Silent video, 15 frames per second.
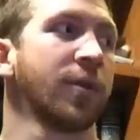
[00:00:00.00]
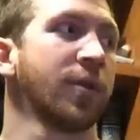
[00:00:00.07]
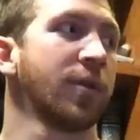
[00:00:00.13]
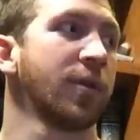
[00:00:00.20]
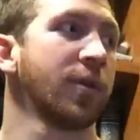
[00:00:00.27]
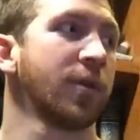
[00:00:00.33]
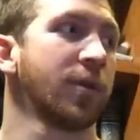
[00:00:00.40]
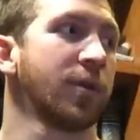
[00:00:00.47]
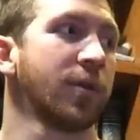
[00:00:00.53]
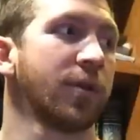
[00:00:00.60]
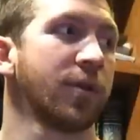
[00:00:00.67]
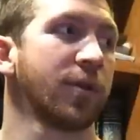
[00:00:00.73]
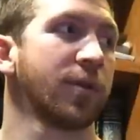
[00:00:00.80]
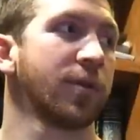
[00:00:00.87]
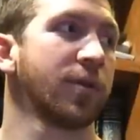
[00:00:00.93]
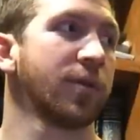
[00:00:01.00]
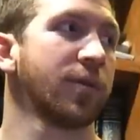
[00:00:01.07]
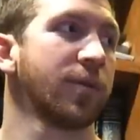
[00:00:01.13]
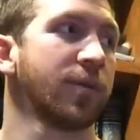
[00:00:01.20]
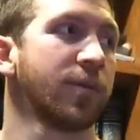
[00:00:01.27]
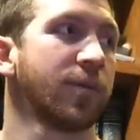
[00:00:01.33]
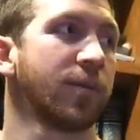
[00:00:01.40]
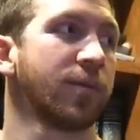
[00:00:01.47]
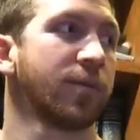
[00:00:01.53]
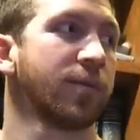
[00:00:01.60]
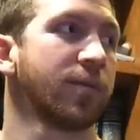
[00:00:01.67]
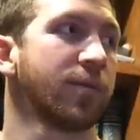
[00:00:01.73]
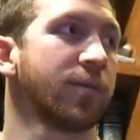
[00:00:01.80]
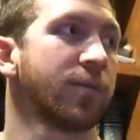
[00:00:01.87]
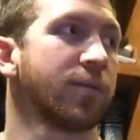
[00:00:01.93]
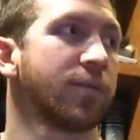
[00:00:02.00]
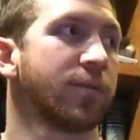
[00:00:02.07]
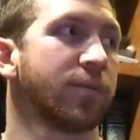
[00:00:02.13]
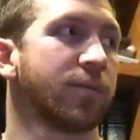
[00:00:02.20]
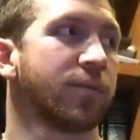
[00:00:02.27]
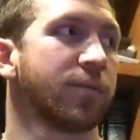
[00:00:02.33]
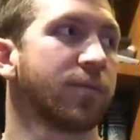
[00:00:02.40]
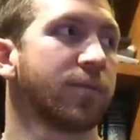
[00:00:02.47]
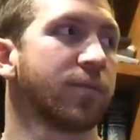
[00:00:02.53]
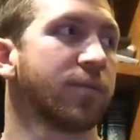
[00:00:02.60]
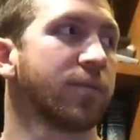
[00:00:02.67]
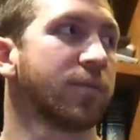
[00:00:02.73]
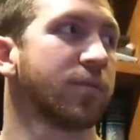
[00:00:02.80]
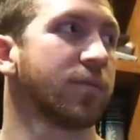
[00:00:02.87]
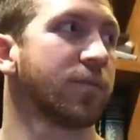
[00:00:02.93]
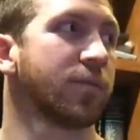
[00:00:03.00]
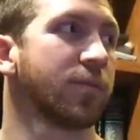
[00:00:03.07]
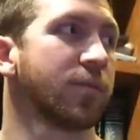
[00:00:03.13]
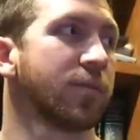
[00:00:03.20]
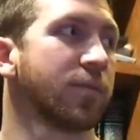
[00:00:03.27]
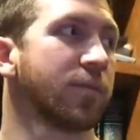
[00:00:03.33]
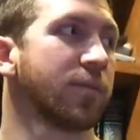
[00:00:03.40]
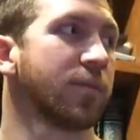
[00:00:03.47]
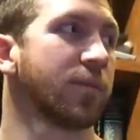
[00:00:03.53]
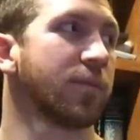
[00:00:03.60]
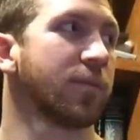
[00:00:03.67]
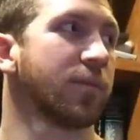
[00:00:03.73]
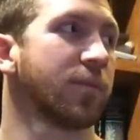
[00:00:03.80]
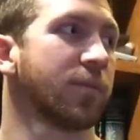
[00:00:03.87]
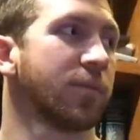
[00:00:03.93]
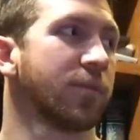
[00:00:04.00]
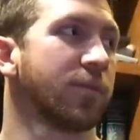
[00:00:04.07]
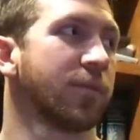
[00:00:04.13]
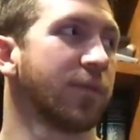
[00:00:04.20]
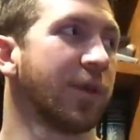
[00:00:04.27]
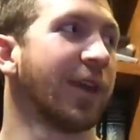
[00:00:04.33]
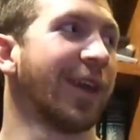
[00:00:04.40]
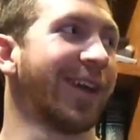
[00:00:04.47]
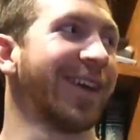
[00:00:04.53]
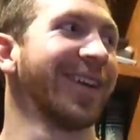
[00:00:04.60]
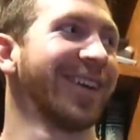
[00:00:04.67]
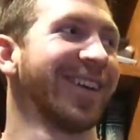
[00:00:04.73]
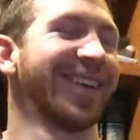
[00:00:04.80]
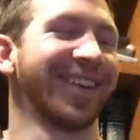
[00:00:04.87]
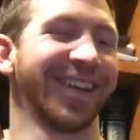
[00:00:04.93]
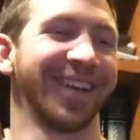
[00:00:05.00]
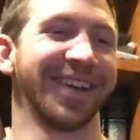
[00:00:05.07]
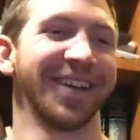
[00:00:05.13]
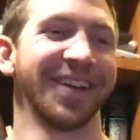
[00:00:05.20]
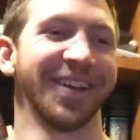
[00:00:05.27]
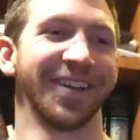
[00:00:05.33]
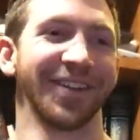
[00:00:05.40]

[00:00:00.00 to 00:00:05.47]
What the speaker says: [no speech]